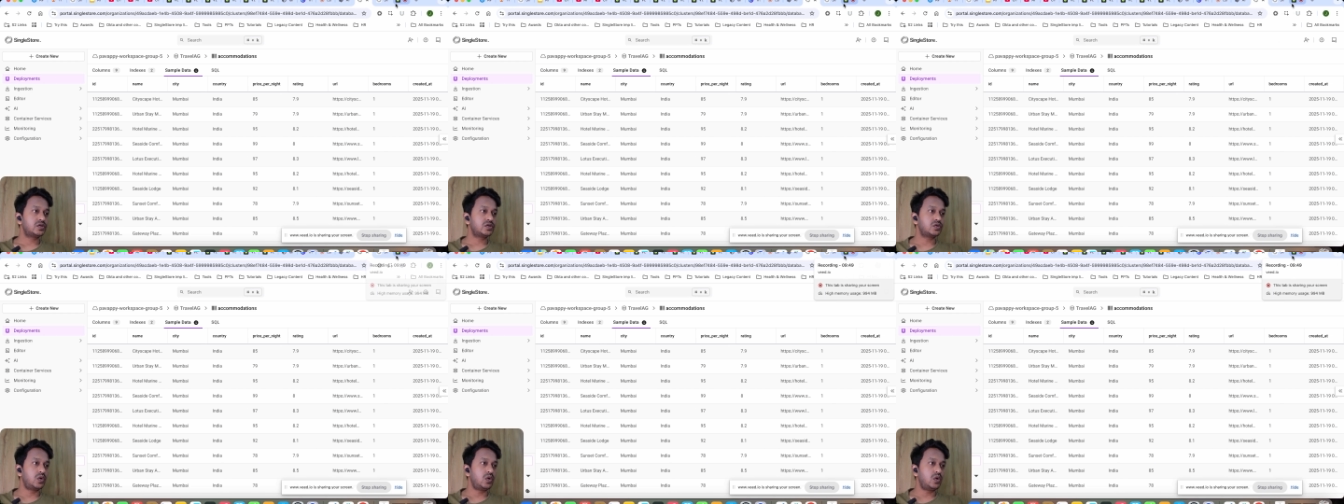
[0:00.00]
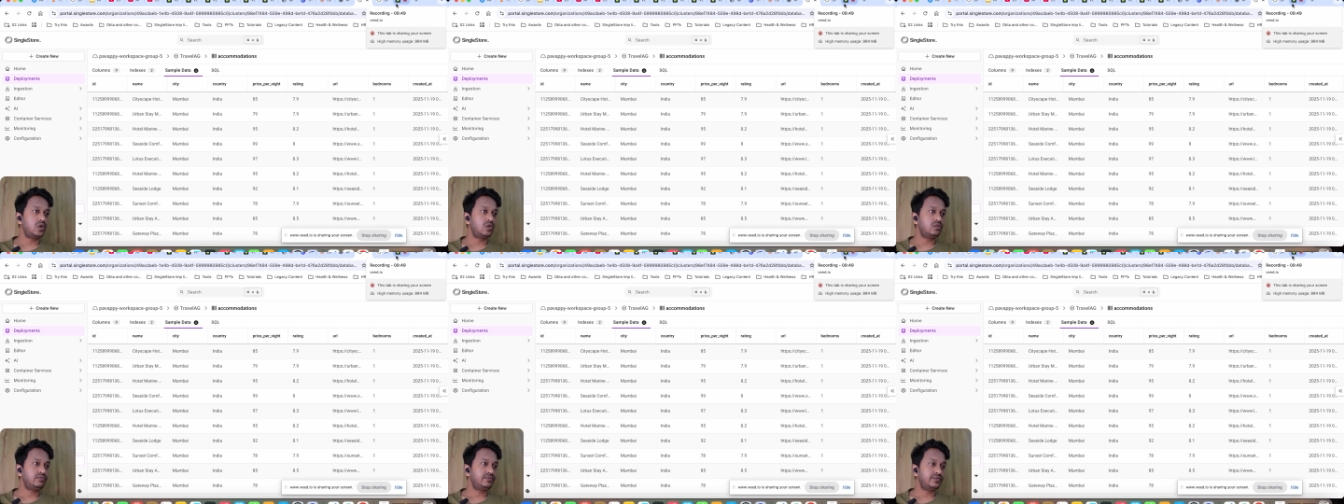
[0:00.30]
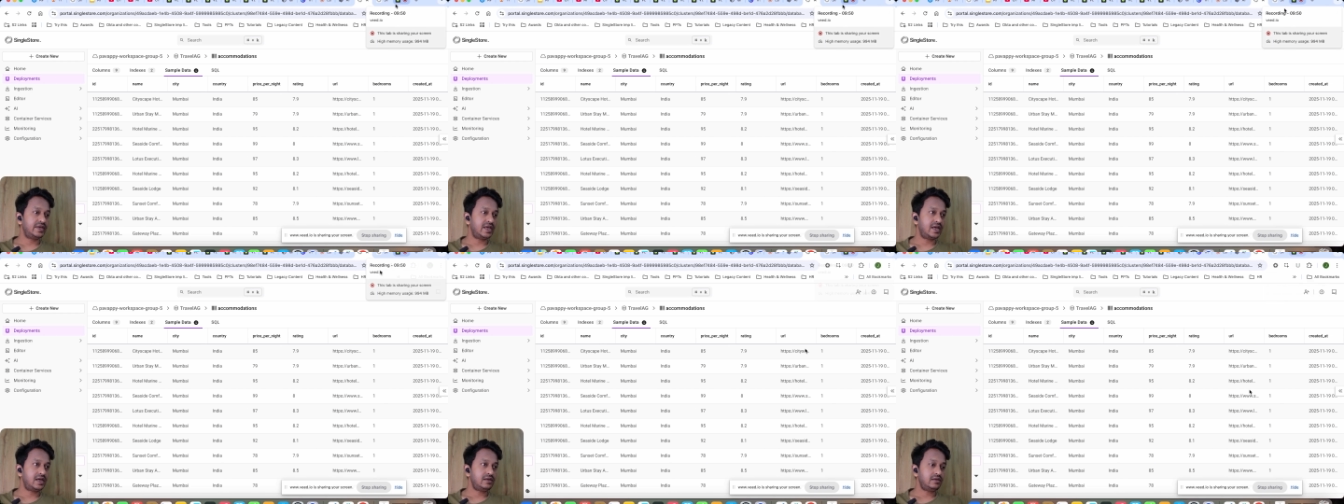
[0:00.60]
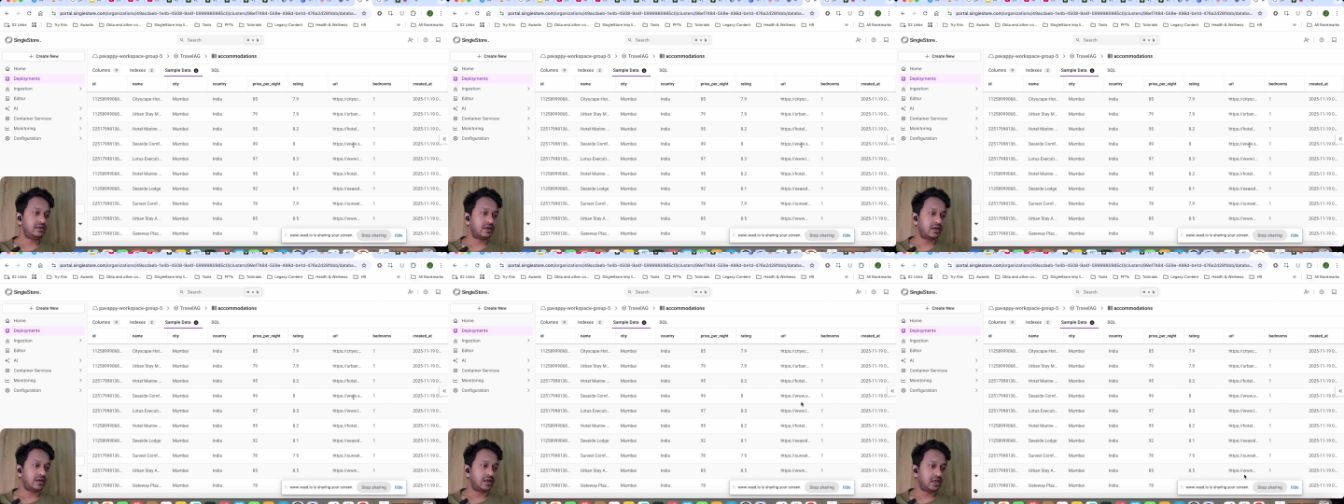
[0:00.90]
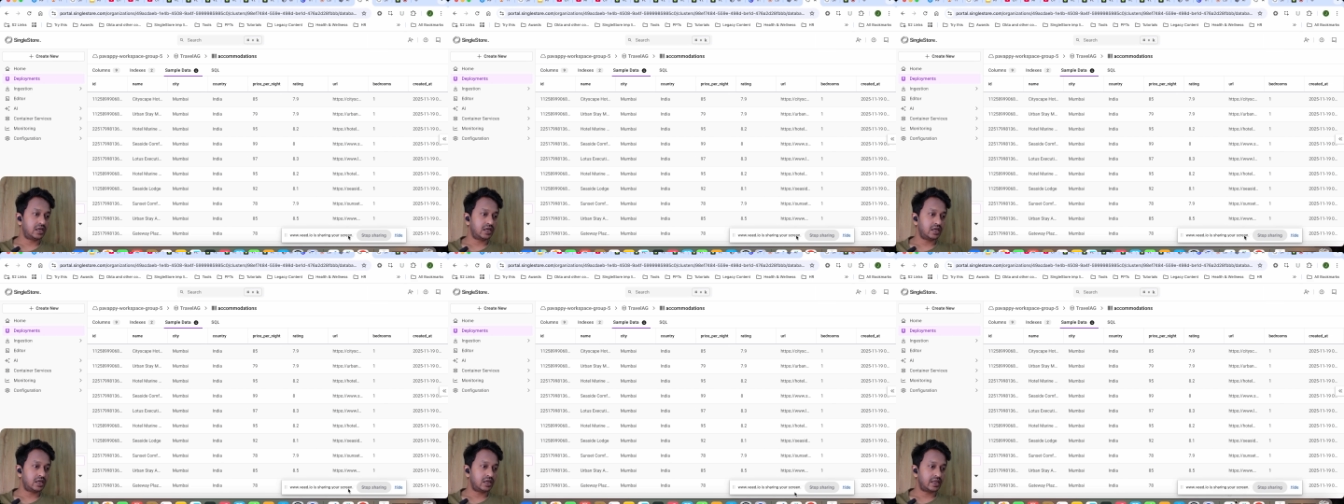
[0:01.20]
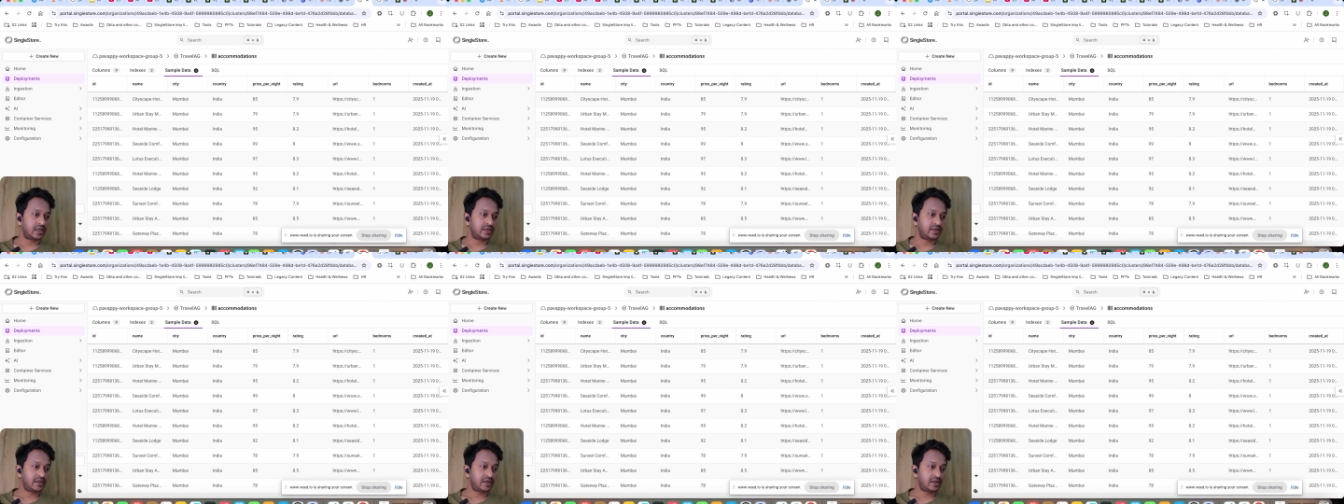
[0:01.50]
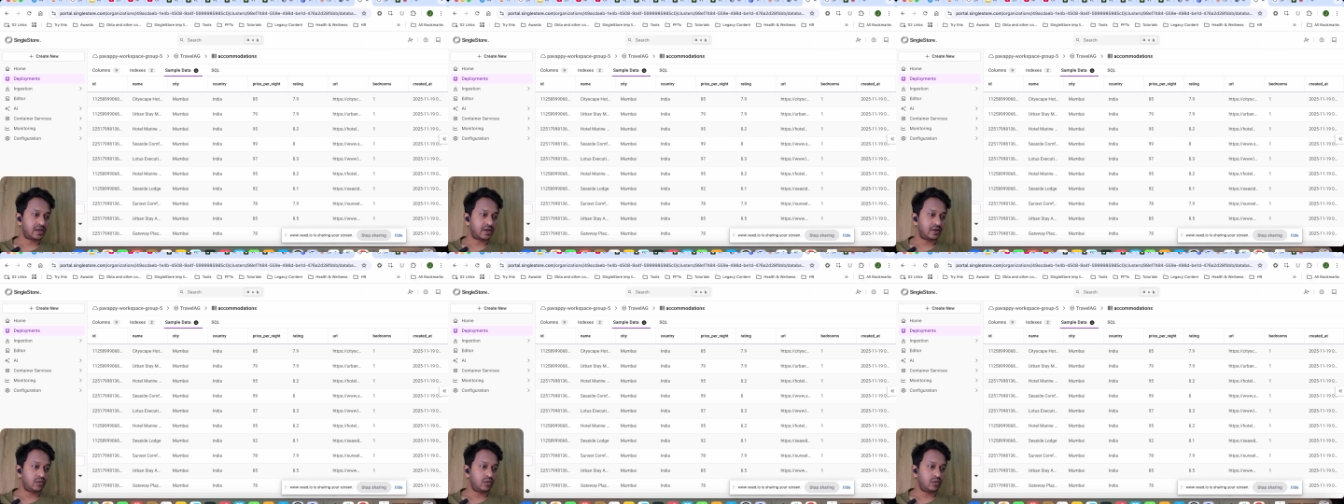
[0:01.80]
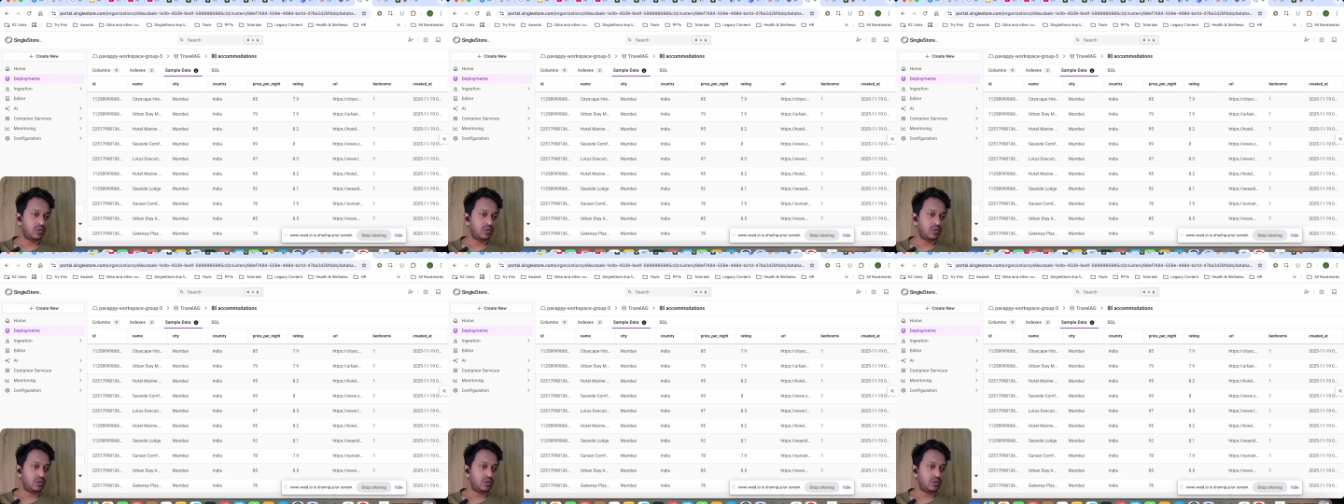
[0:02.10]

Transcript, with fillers: so yeah uh, i think i